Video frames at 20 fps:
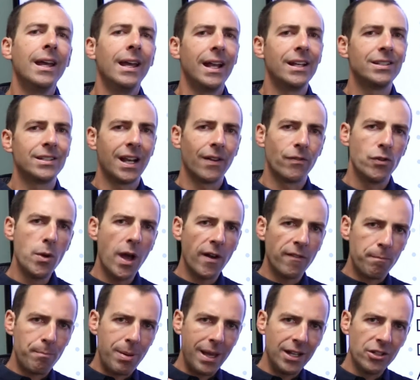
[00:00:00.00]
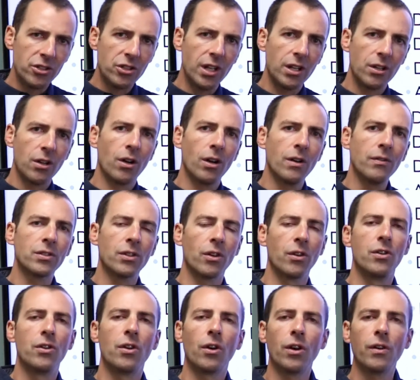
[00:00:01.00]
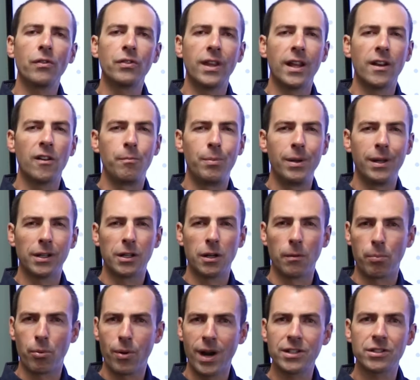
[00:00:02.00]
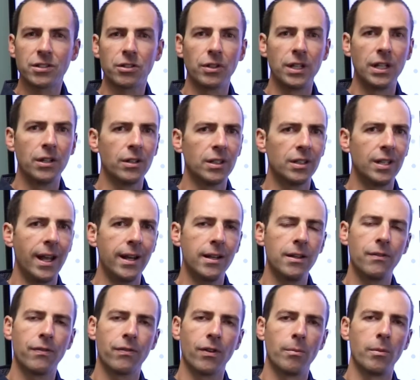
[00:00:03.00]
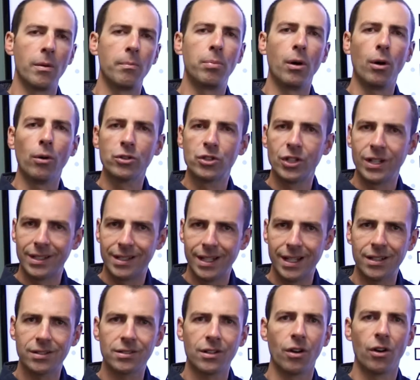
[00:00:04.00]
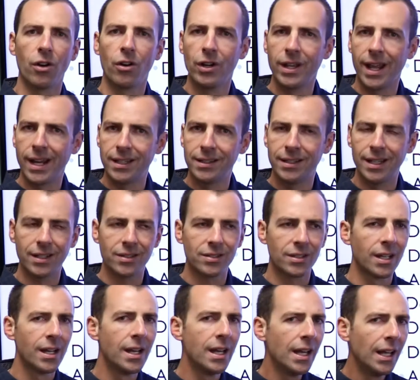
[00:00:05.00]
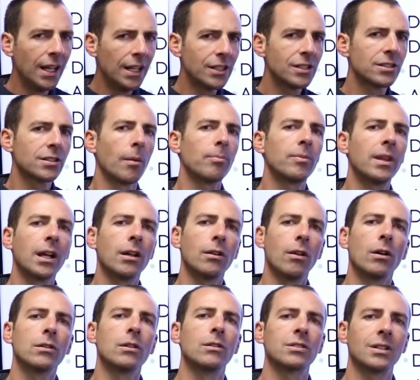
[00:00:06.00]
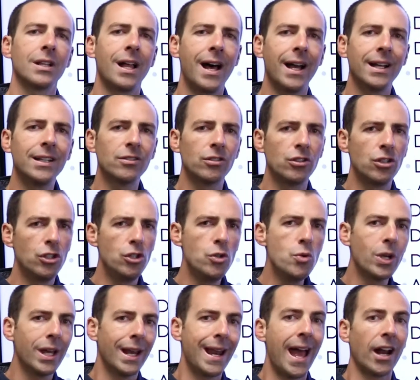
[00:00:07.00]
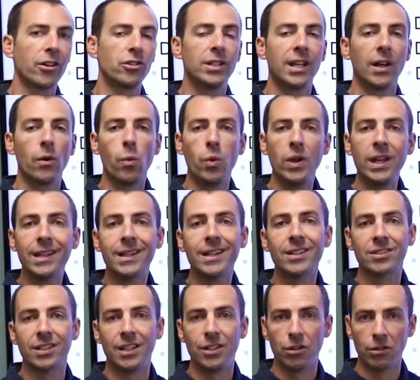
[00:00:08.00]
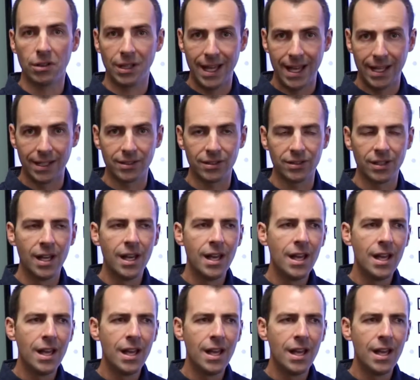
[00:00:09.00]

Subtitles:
is that if you have pinching nerves or nerves that have been compressed or irritated from a bulging disc or herniated disc, something along those lines, you can actually get weakness in your legs.